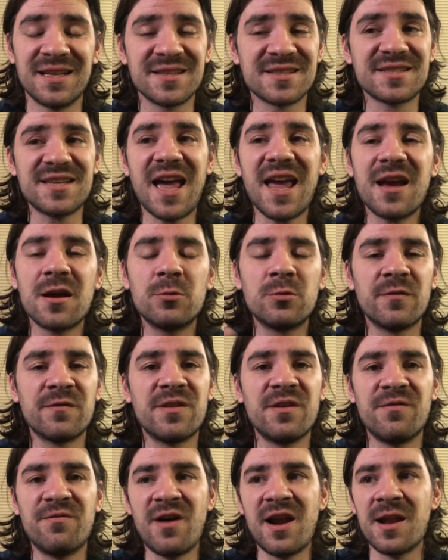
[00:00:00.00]
And cycle of
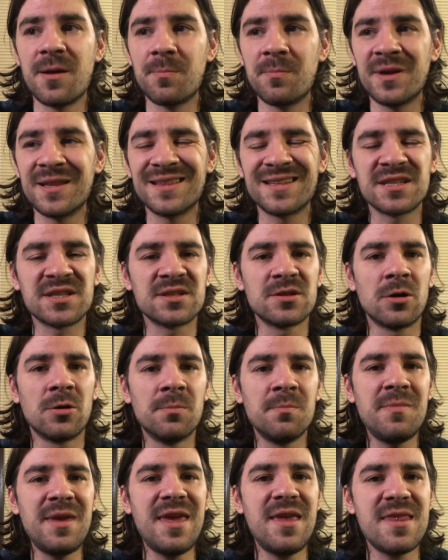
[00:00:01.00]
development does
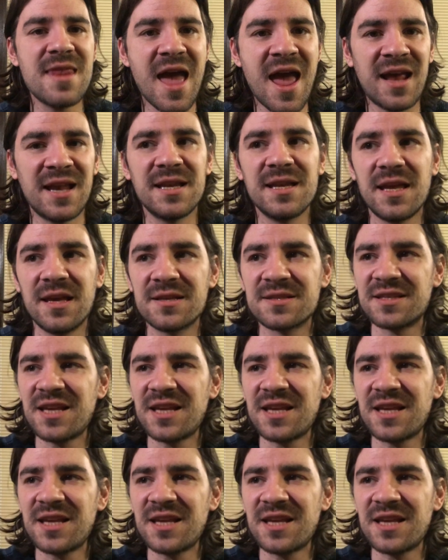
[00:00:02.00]
not mean ending.